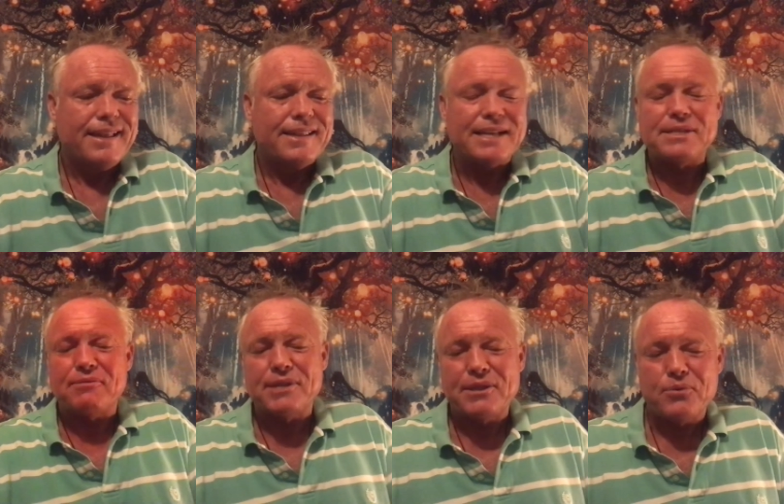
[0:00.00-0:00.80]
that's
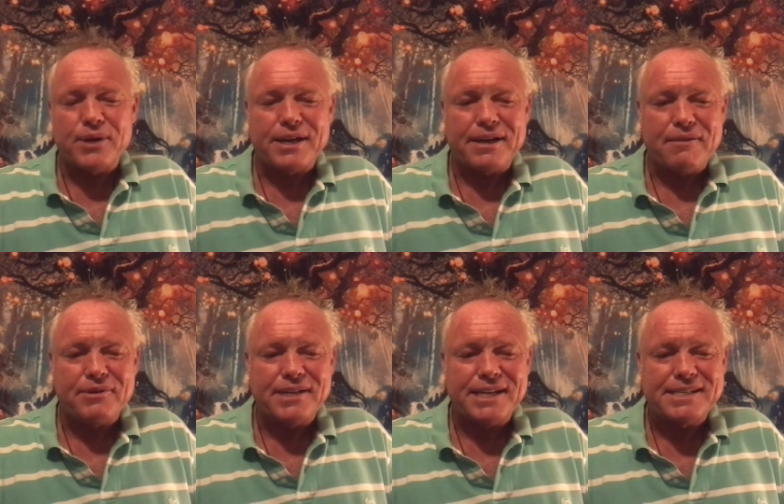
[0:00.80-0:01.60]
everything that we're going to
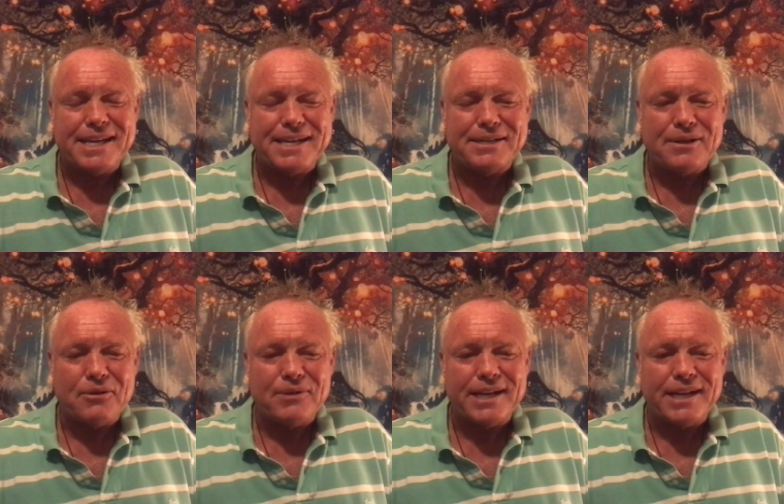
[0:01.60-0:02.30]
cover in the extended tarot